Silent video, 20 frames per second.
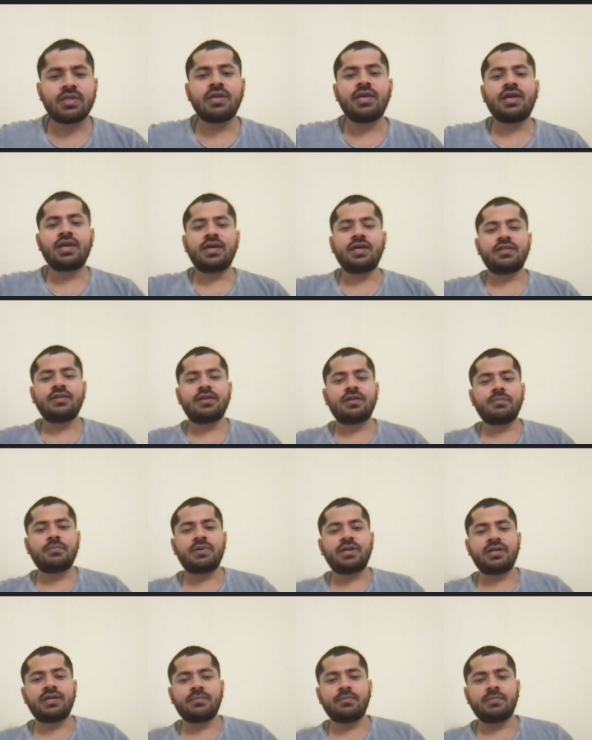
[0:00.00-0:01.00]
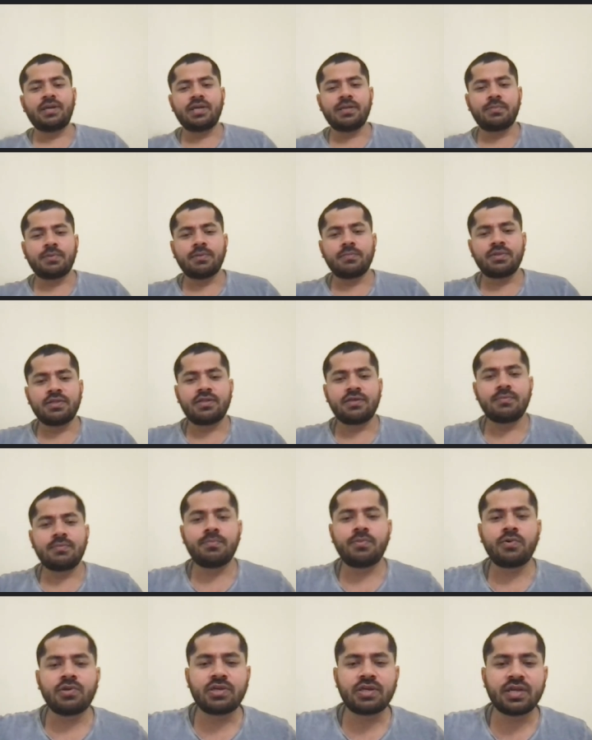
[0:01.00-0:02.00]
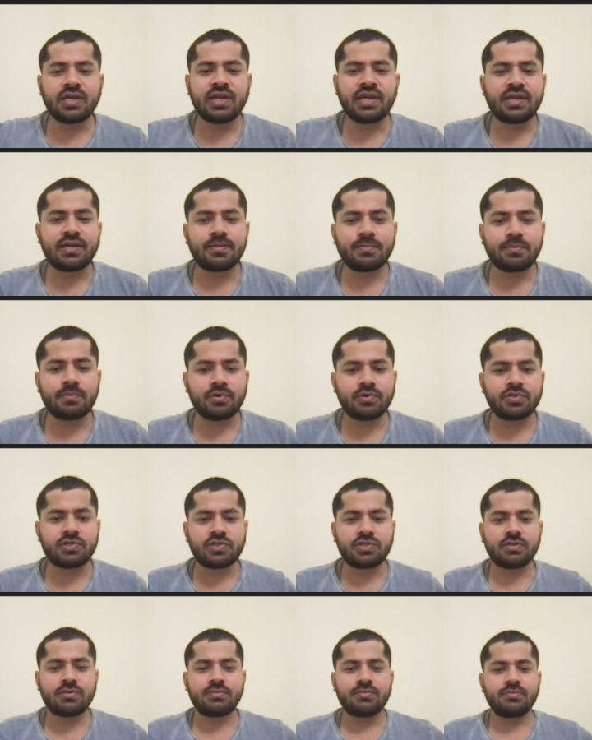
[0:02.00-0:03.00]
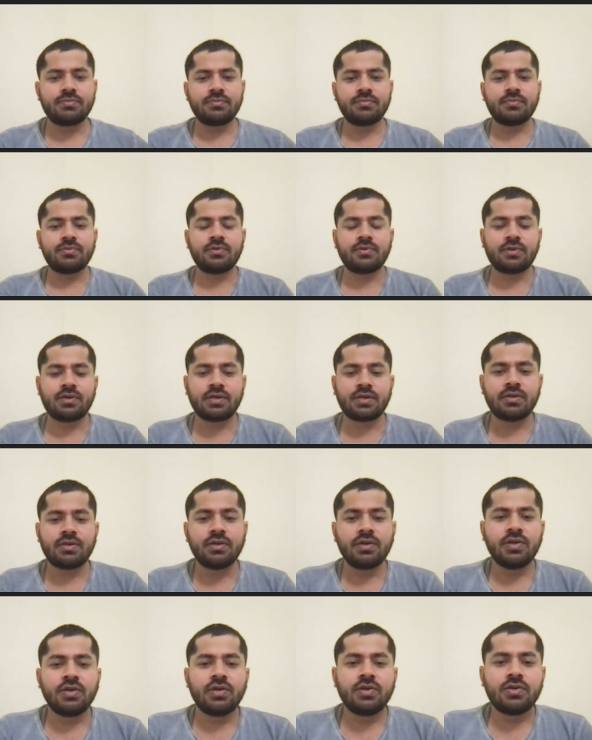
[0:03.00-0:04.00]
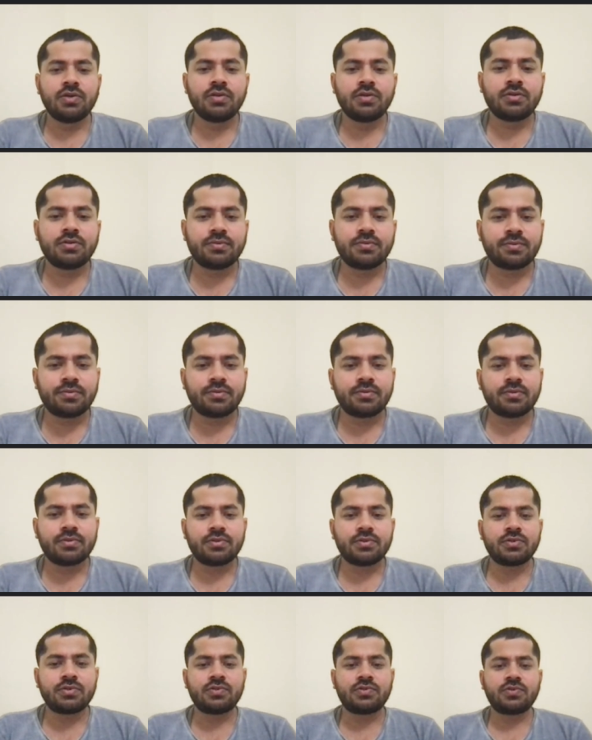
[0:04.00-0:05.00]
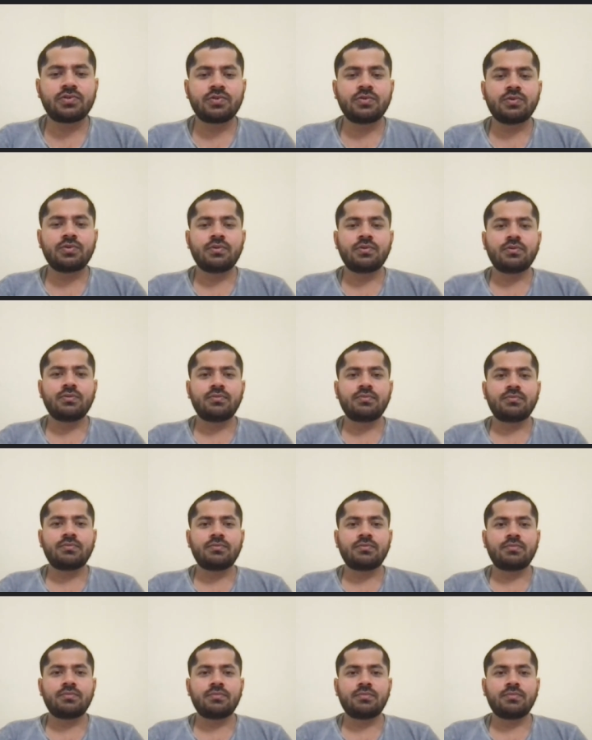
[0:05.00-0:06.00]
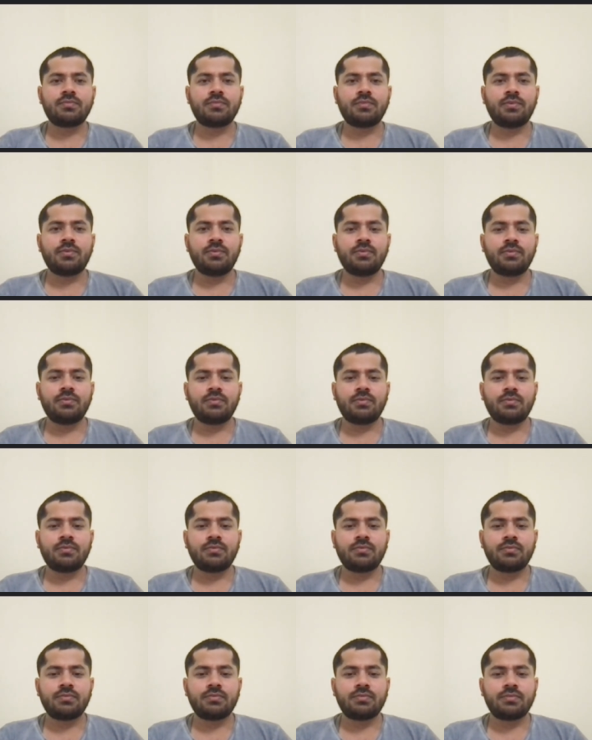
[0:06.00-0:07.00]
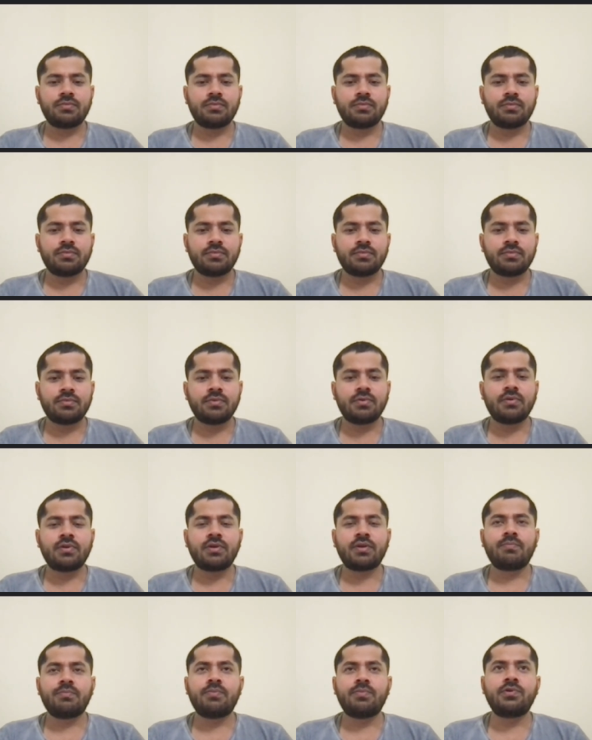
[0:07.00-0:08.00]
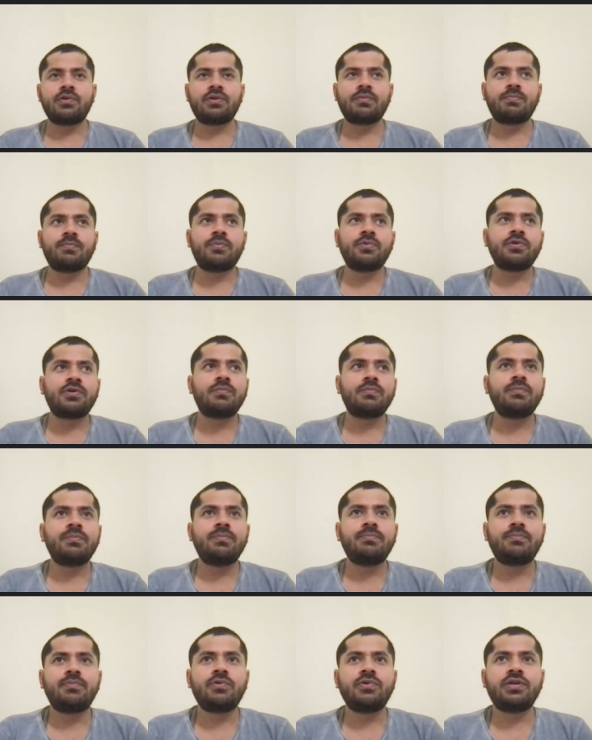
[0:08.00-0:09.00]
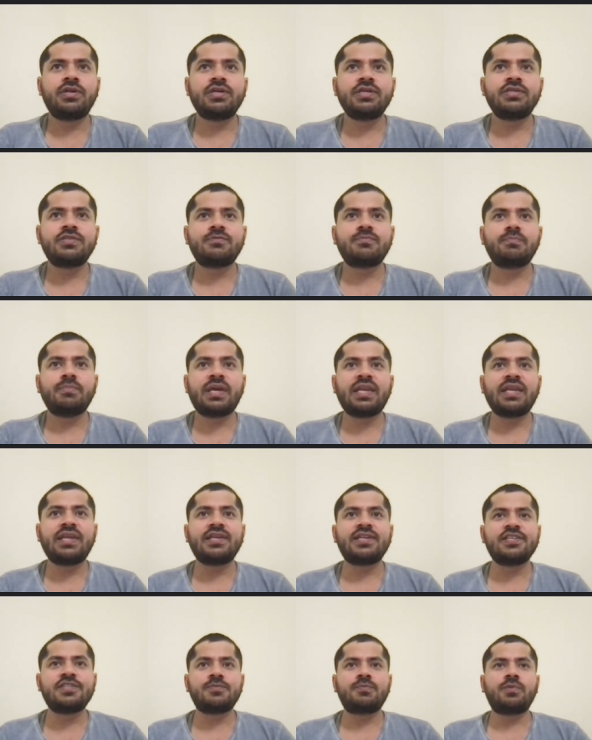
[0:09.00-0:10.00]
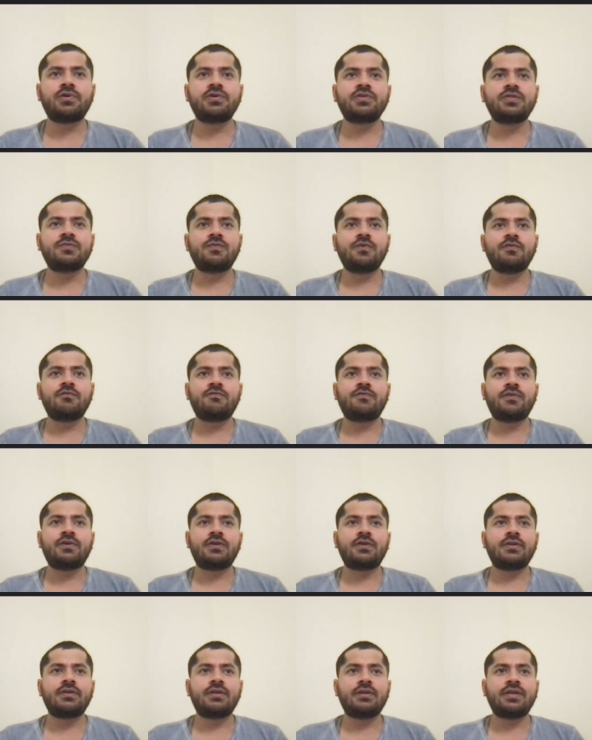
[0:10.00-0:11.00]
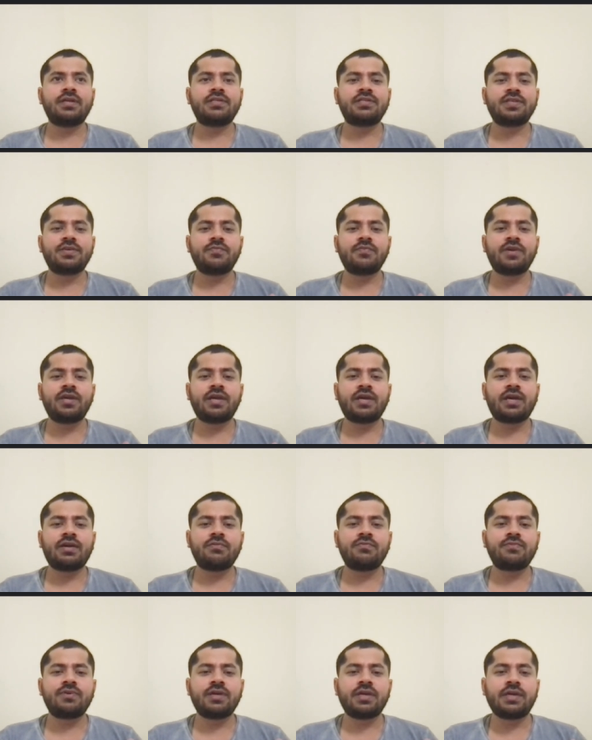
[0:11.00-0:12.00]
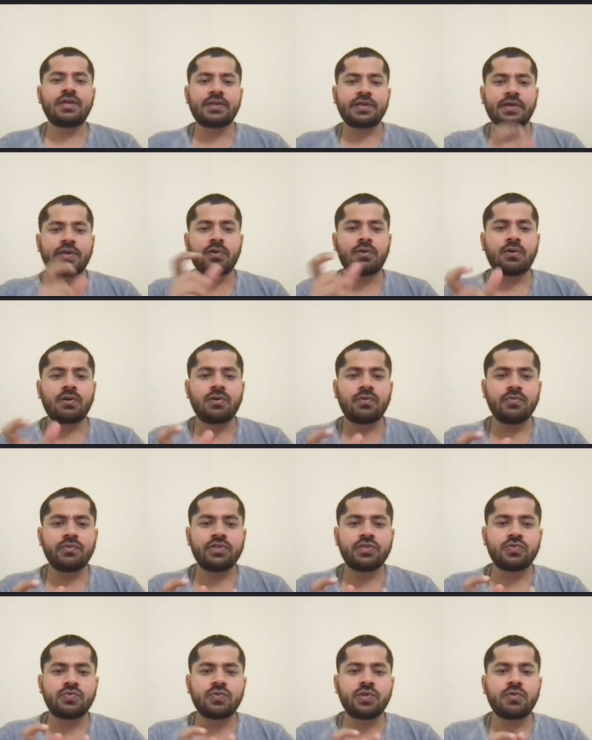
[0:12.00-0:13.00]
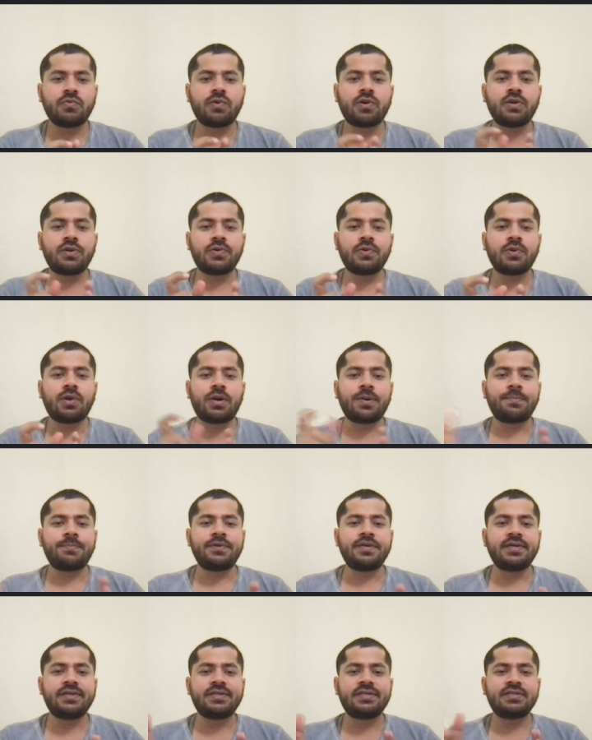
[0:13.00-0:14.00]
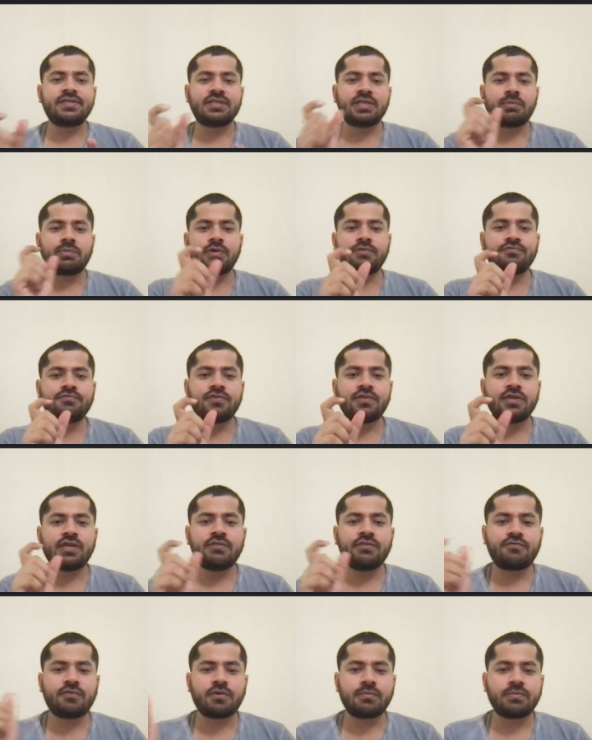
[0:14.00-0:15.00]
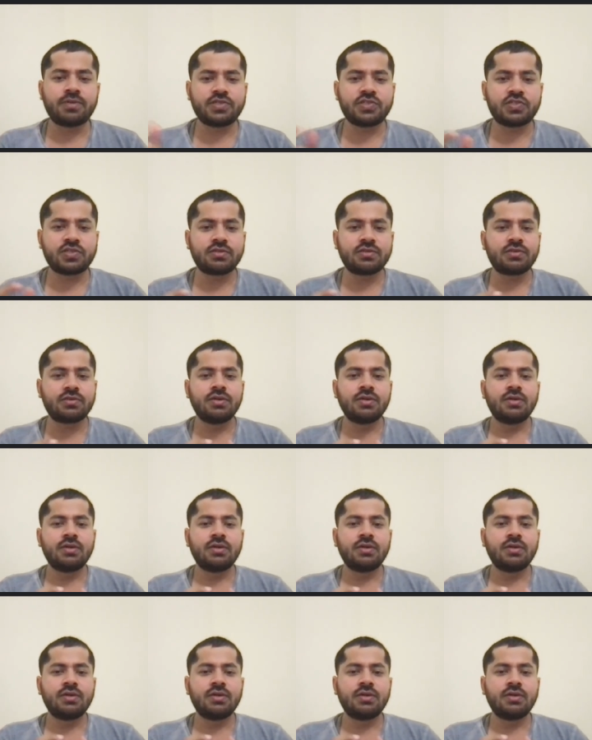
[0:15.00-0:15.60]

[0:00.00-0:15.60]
yeah, yeah, there are multiple other propagate mm-hmm. Okay. So this put and patch. Okay, put put is mainly responsible for let's say we have a record which we want to update some of the information.